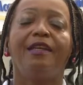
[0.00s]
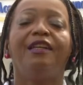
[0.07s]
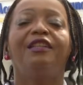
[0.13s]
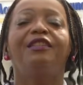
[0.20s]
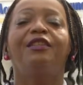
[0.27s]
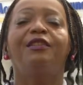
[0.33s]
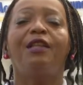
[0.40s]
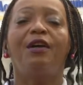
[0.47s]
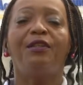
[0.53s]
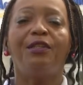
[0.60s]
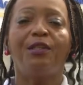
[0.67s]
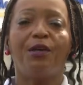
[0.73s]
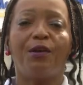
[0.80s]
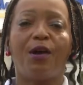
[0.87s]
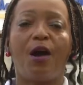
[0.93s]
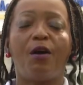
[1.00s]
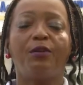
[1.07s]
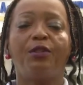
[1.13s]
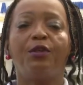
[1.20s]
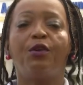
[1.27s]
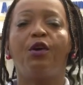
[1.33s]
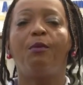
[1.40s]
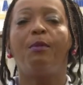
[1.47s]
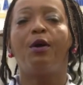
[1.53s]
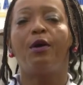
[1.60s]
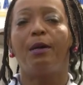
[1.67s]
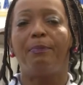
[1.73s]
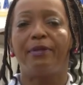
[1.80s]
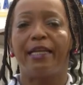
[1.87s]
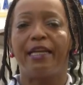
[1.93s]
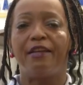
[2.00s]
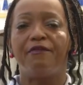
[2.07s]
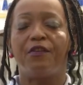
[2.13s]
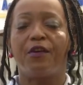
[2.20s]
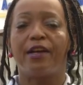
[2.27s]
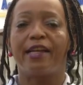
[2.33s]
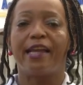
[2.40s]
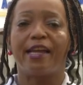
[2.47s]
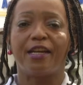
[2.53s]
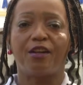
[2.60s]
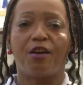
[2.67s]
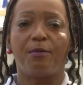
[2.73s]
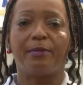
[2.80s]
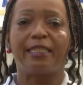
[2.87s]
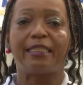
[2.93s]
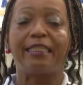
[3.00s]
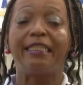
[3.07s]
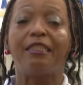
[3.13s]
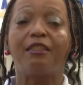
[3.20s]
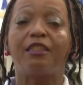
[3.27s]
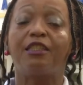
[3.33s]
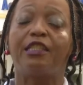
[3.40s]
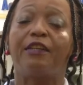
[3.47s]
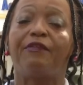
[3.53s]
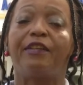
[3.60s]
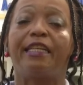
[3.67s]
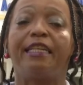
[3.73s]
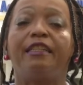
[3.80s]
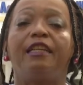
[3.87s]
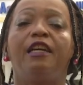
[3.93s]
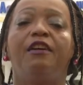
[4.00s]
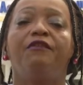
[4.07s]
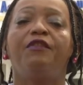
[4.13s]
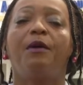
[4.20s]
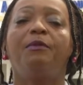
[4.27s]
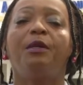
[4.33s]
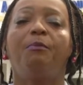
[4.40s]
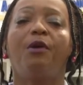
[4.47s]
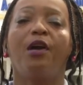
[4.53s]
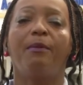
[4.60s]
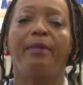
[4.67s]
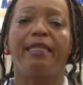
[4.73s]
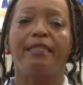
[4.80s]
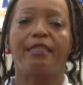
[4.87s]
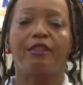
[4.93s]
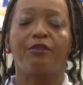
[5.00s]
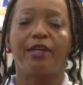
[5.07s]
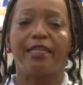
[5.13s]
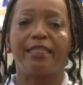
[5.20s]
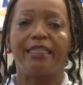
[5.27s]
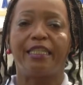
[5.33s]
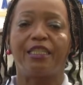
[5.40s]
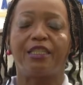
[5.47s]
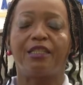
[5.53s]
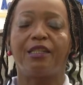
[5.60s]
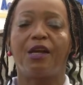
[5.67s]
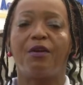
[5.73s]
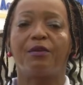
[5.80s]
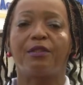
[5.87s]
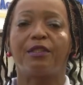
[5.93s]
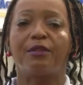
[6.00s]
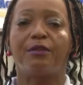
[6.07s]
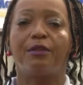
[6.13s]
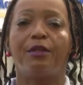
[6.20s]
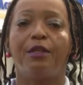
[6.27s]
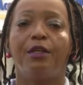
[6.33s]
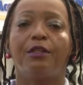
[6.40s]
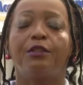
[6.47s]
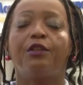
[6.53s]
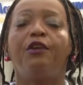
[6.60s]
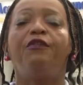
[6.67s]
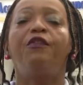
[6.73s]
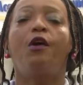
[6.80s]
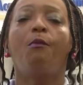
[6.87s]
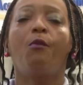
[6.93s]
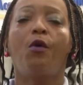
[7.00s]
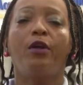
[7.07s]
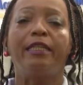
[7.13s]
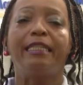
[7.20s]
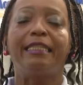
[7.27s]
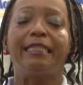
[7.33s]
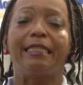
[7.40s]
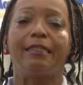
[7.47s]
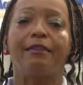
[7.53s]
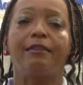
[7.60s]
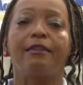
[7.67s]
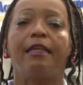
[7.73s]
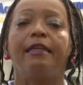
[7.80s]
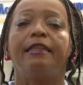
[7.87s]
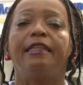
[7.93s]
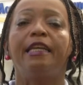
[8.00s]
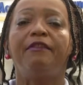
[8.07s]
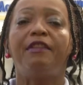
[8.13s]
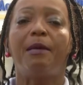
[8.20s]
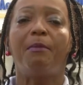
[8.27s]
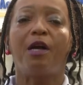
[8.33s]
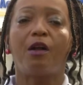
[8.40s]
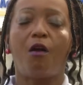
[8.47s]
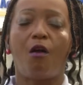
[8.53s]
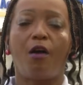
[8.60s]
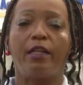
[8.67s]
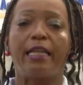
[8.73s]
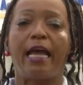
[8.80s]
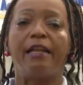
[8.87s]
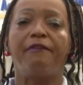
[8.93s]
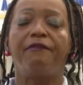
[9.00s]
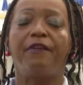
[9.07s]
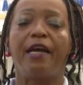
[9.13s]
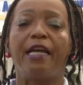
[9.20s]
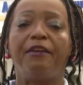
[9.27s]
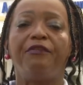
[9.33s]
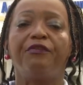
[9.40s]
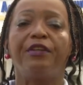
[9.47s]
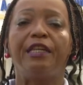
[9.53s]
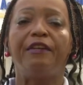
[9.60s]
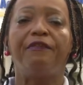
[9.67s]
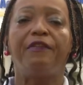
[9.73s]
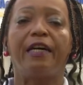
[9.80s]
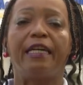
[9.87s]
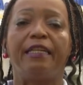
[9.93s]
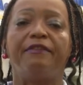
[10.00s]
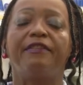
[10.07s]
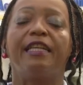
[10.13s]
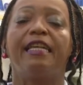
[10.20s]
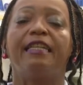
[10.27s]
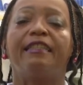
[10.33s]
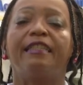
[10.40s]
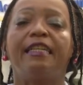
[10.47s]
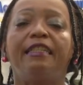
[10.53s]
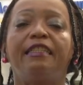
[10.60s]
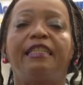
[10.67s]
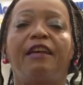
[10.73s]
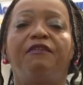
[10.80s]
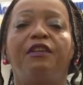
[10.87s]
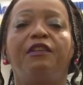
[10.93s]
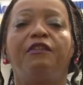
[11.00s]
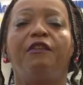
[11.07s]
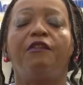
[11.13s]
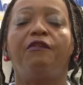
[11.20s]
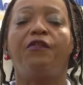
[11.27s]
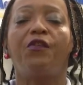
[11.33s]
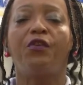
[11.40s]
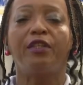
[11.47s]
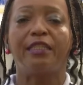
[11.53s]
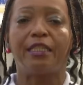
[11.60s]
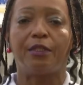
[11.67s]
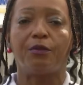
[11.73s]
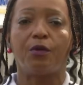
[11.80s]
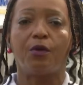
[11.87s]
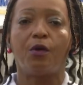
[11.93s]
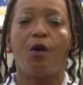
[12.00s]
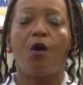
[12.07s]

So now you know how to go about applying for a CARICOM Skills Certificate from the Barbados Accreditation Council. So for more details, give them a call at 535-6740